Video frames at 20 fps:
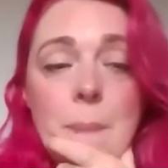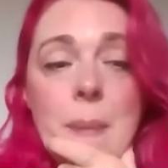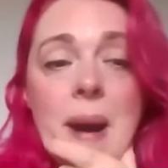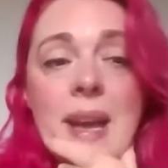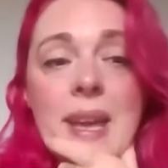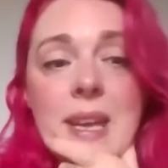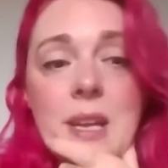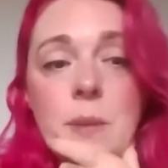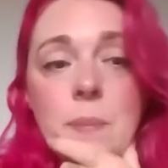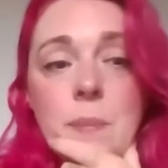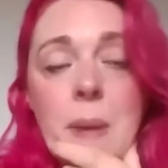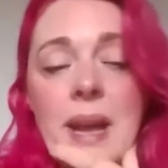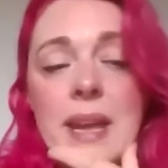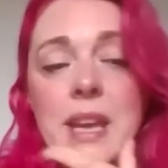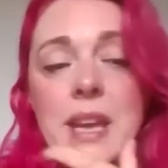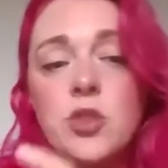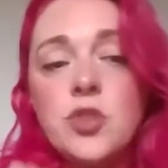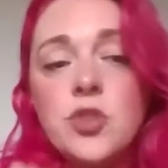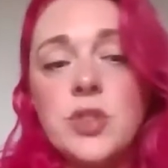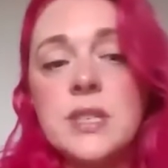My
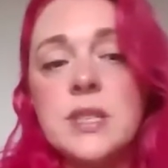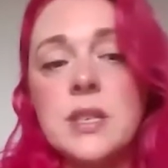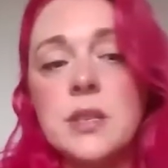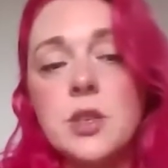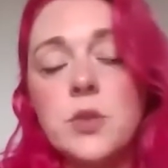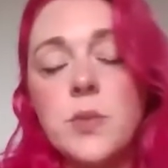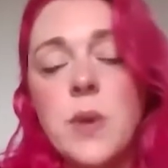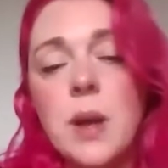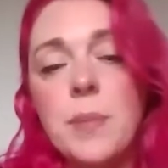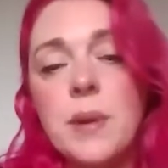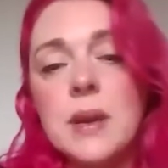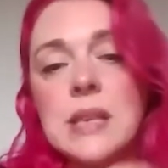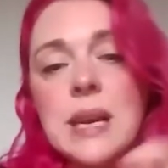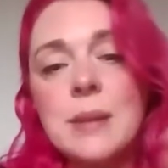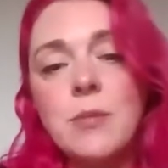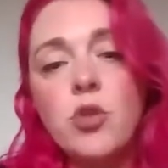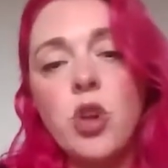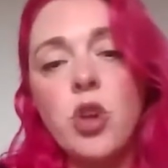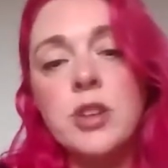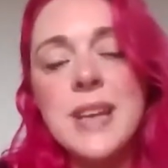interest is as well, because
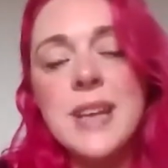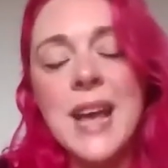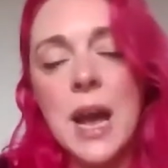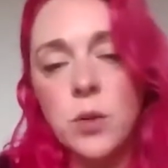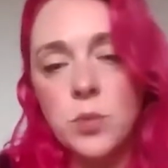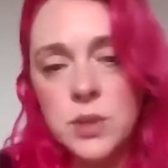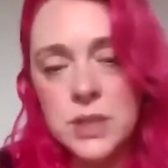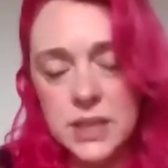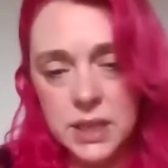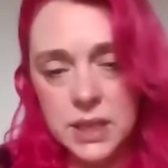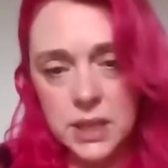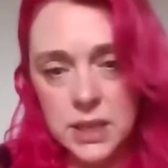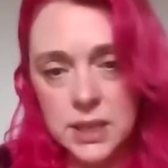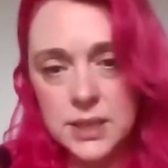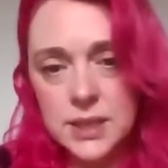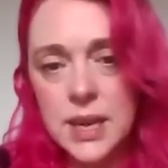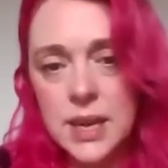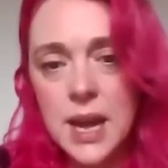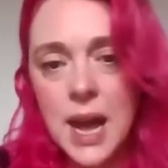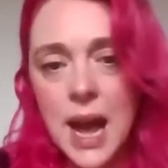I'm cross
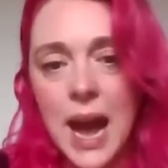counties.